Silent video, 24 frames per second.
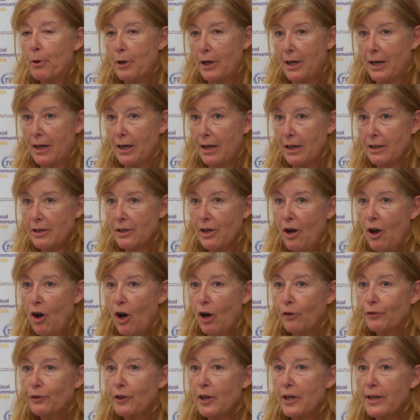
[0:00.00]
part
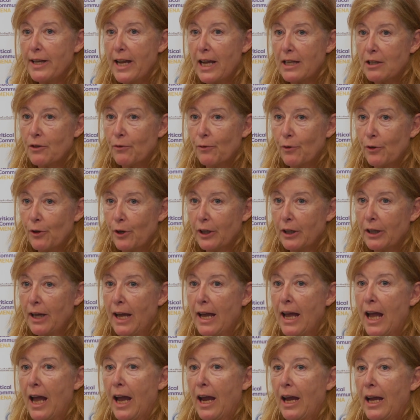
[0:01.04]
of your network
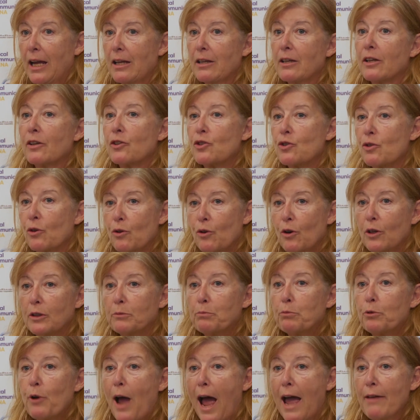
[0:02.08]
in
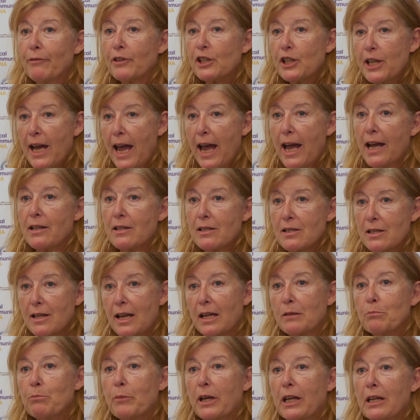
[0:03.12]
so-called private hands.
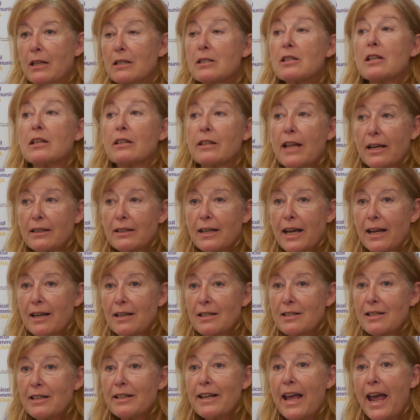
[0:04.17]
That means, in that
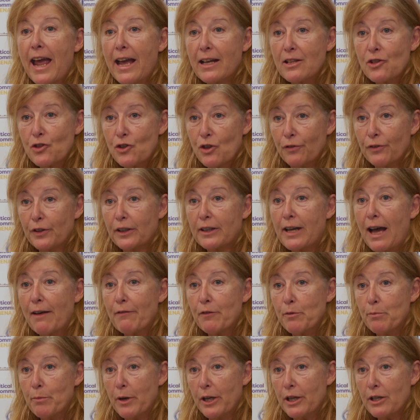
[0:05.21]
case, in the hands of the
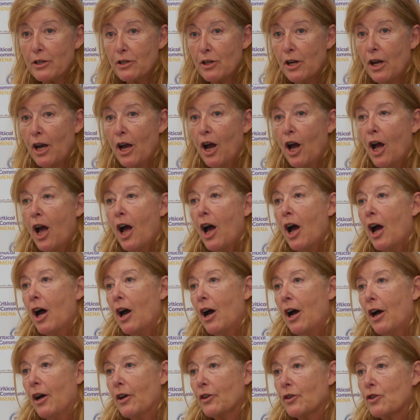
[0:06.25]
government,
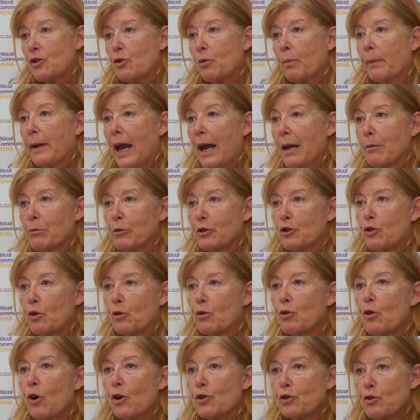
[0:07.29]
to be able to
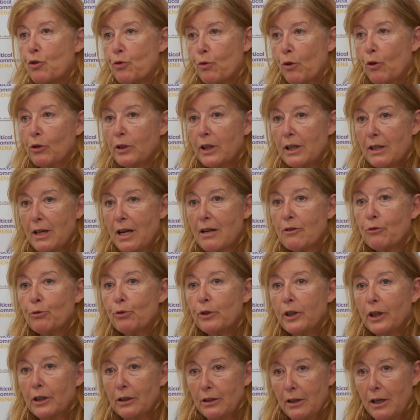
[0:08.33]
control it in
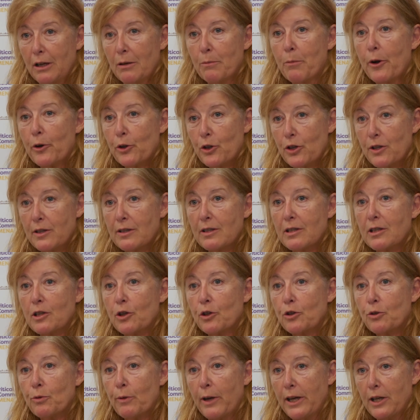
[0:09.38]
real emergency
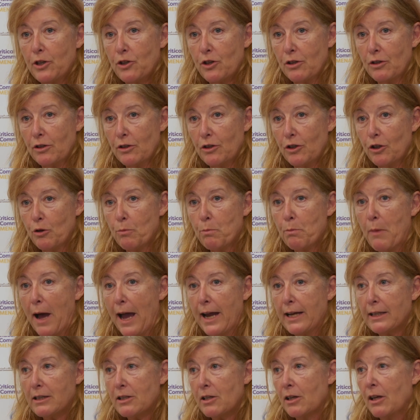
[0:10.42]
situation. You
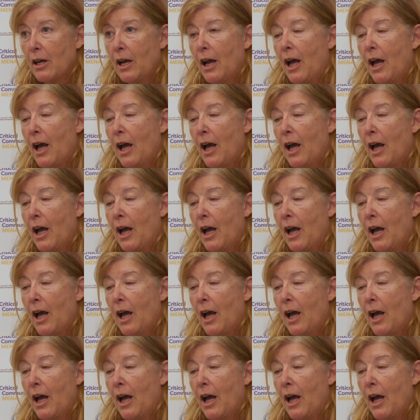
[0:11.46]
might